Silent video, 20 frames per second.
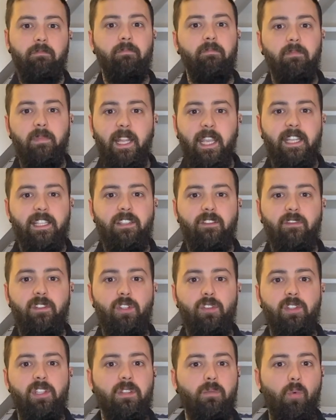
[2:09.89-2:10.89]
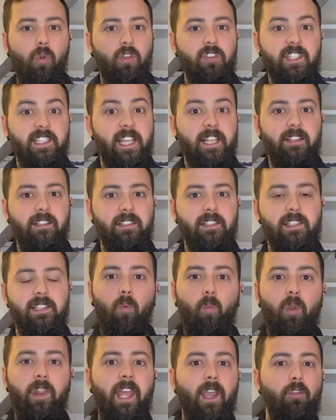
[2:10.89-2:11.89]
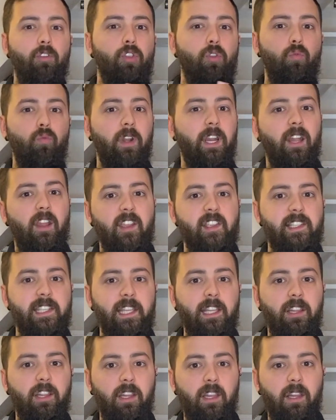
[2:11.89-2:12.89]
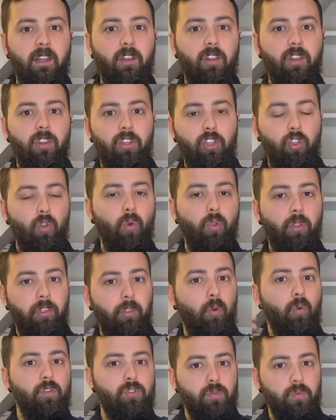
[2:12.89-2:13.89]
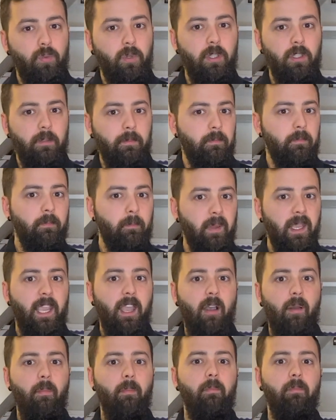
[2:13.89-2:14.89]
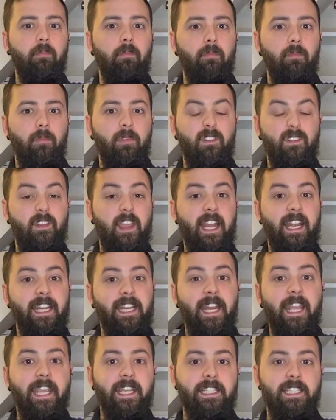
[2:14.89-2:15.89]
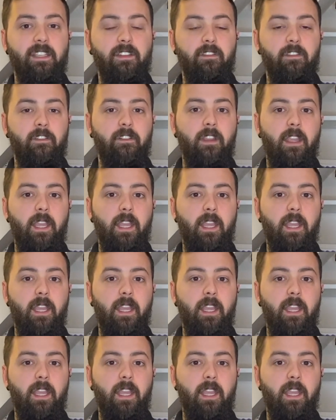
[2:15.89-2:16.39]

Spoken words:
Negative news is what sells. Without you realizing, your thoughts will become fairly negative.